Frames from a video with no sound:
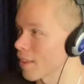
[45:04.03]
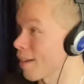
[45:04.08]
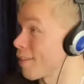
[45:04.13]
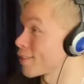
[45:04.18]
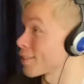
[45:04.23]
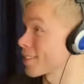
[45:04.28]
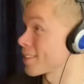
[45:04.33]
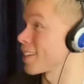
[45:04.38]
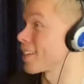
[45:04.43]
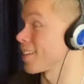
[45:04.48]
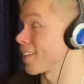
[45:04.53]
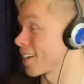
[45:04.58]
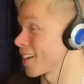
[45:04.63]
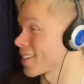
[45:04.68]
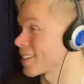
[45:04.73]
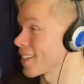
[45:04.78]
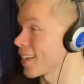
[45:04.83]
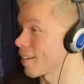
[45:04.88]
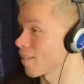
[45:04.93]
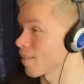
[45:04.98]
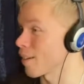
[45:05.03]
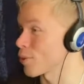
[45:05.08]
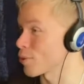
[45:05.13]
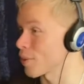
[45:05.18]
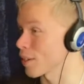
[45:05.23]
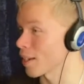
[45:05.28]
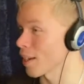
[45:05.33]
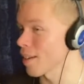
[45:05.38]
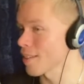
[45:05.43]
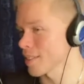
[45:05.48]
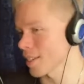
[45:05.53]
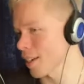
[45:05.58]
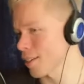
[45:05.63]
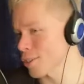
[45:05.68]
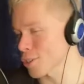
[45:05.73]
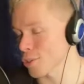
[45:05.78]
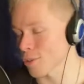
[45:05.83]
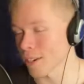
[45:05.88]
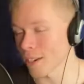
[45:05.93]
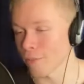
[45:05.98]
because, like I said, I was like, I'll
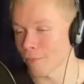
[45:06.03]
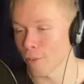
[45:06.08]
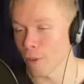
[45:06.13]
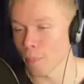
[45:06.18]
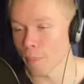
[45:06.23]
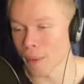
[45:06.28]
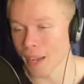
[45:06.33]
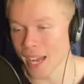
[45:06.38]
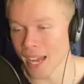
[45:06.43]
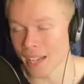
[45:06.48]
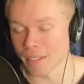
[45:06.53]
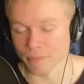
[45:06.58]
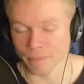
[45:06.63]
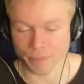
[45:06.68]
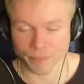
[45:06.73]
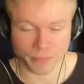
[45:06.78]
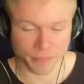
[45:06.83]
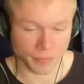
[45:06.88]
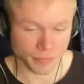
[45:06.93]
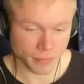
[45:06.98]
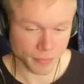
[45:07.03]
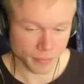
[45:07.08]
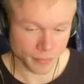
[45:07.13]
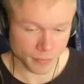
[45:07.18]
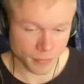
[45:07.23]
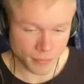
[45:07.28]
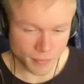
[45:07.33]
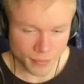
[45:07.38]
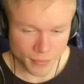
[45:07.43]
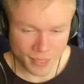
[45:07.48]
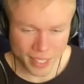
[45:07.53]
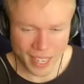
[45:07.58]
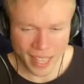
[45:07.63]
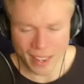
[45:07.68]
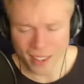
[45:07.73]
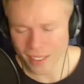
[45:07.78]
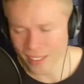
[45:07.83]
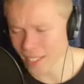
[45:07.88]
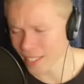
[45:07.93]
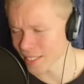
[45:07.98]
just drink a full pot. And
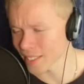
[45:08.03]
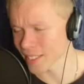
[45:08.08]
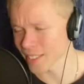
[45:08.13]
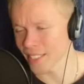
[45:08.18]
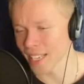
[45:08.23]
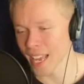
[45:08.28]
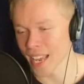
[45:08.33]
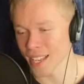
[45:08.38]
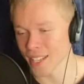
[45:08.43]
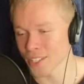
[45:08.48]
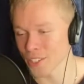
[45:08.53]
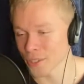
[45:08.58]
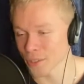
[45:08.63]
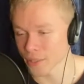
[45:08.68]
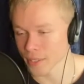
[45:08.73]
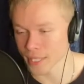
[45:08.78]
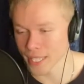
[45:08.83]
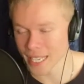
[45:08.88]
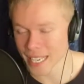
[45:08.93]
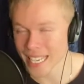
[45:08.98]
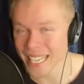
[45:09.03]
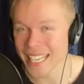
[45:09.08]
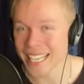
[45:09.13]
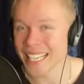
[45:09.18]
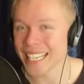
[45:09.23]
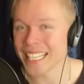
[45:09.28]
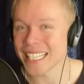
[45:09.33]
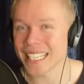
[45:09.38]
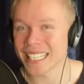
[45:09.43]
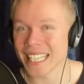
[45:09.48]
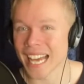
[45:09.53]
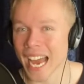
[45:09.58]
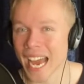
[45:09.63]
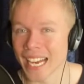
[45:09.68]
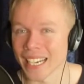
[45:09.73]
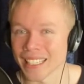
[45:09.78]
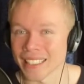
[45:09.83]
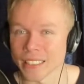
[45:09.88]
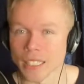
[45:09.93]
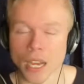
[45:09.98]
it, like, stains your teeth. I
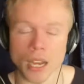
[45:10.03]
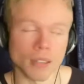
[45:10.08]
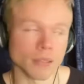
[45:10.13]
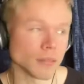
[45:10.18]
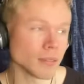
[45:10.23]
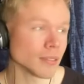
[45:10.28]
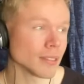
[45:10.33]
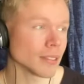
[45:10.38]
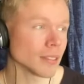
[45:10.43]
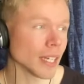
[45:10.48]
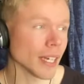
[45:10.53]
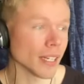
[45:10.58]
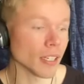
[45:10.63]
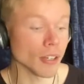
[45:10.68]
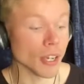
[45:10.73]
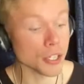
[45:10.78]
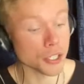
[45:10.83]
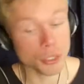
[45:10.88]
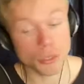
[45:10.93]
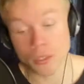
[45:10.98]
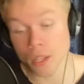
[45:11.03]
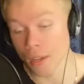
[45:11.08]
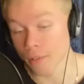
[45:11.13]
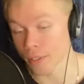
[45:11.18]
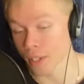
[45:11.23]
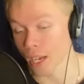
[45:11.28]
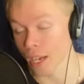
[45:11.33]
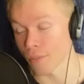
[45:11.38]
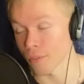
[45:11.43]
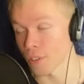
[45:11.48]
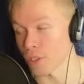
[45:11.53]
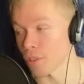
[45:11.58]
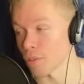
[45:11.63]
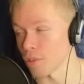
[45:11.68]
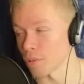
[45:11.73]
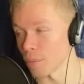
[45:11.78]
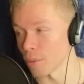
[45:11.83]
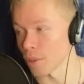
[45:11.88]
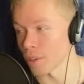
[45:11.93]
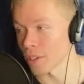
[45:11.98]
don't know. I do love coffee, though, in the
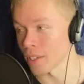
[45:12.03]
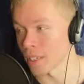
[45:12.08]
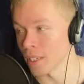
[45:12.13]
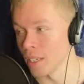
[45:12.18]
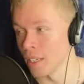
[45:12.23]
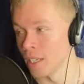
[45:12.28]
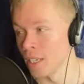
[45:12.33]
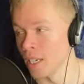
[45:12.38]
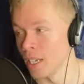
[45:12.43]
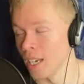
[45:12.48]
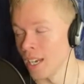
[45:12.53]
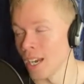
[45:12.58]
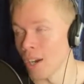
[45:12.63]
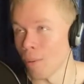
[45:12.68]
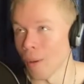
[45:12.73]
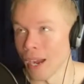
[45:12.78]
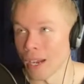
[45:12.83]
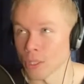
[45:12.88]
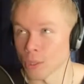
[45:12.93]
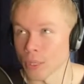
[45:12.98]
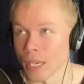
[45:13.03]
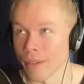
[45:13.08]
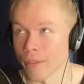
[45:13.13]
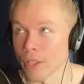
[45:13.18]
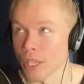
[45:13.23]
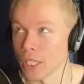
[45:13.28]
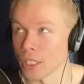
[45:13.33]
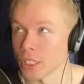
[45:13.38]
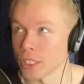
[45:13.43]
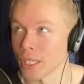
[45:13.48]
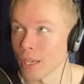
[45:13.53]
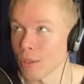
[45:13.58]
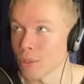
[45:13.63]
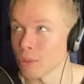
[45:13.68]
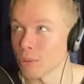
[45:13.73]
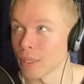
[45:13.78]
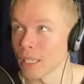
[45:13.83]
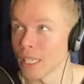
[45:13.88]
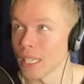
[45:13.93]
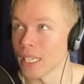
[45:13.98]
morning. Wow, Trevor, this show's
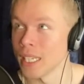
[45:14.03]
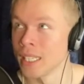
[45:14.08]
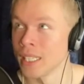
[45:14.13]
really,